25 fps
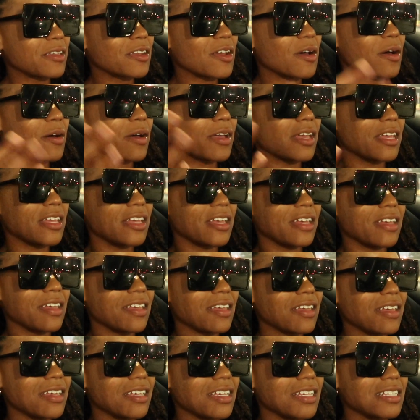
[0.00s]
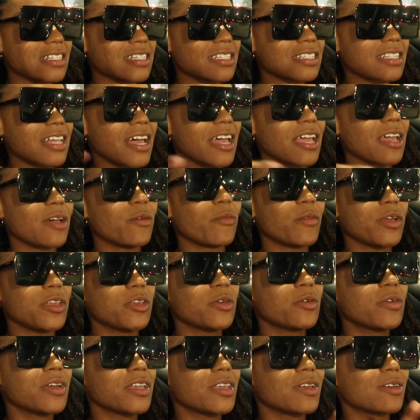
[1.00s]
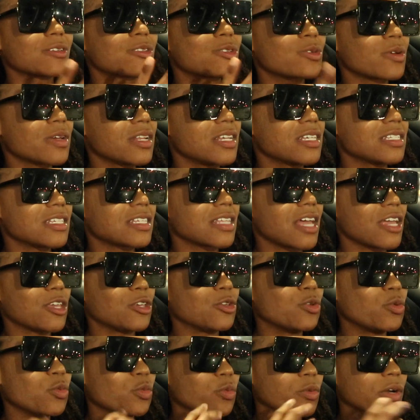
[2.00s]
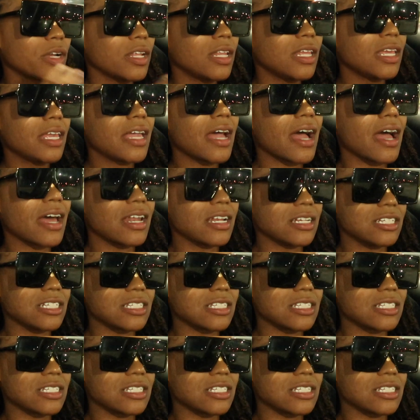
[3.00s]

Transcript: you know, it's just like when you're in your 20s, it's like you really kind of